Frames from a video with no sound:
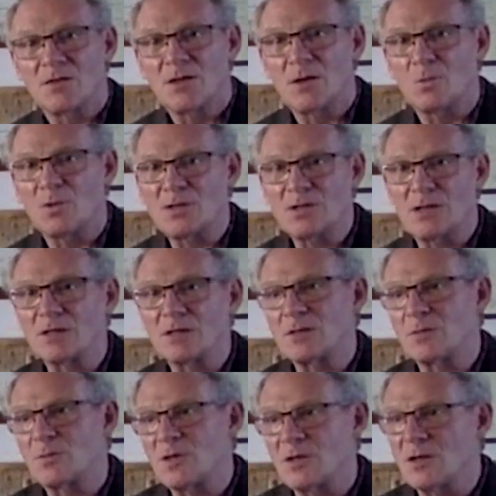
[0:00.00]
then we tend
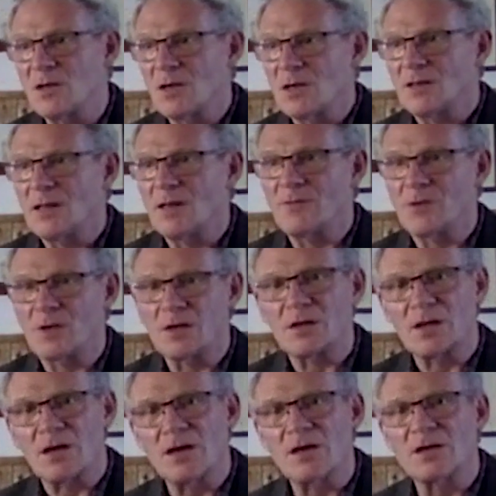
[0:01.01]
to be loving
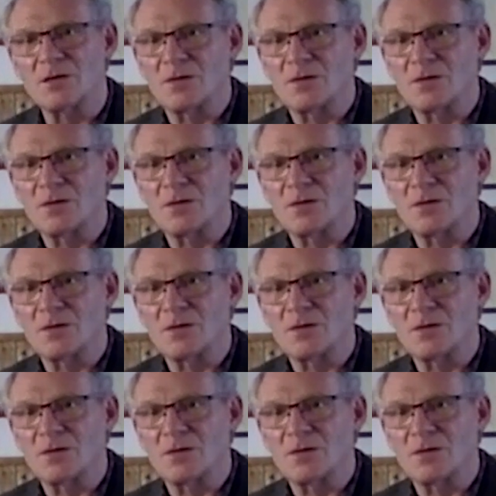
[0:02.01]
and kind